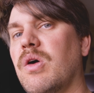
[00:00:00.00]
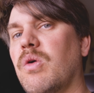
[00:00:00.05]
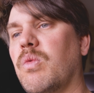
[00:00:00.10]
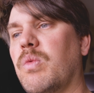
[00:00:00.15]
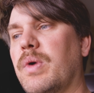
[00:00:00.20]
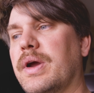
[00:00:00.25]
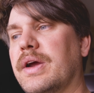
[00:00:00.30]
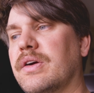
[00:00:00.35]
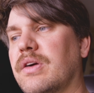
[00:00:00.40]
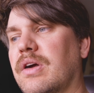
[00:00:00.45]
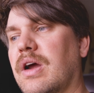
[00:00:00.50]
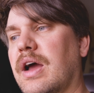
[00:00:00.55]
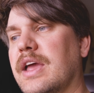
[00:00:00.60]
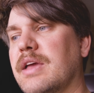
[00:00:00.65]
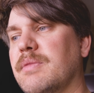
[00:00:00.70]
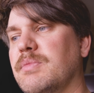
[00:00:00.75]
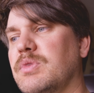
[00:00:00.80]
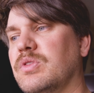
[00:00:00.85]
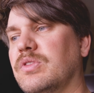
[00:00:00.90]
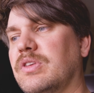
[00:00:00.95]
where I
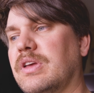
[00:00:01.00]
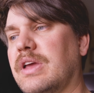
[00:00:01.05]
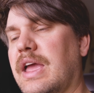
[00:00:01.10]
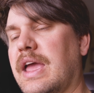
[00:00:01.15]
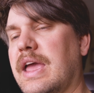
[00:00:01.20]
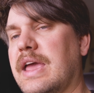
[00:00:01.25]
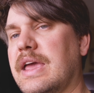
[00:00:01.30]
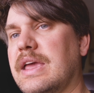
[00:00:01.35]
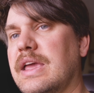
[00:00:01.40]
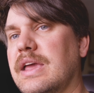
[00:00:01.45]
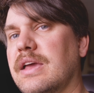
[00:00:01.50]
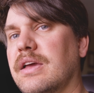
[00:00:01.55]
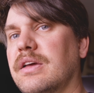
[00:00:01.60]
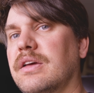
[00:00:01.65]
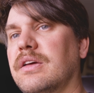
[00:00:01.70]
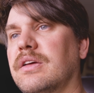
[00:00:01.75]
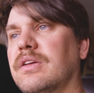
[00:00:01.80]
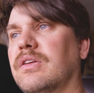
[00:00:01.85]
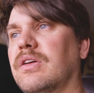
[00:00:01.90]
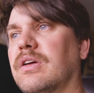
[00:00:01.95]
am using
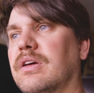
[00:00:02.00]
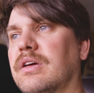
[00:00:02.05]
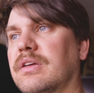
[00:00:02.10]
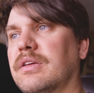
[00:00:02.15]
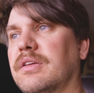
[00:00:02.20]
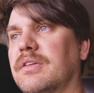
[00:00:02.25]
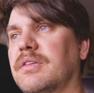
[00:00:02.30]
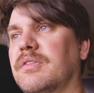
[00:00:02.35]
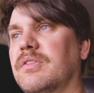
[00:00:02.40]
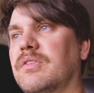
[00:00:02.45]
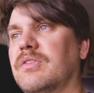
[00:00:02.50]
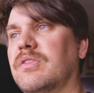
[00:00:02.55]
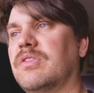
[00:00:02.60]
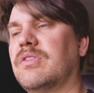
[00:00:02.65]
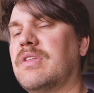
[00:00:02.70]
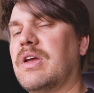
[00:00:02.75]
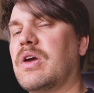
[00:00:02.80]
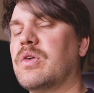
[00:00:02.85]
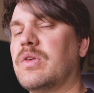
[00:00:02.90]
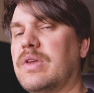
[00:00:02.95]

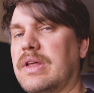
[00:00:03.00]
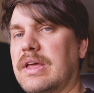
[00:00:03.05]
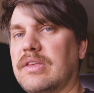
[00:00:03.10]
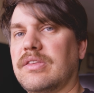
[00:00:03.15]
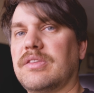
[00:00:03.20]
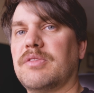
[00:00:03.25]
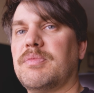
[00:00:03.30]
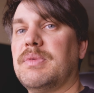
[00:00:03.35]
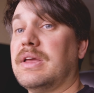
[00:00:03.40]
their disc,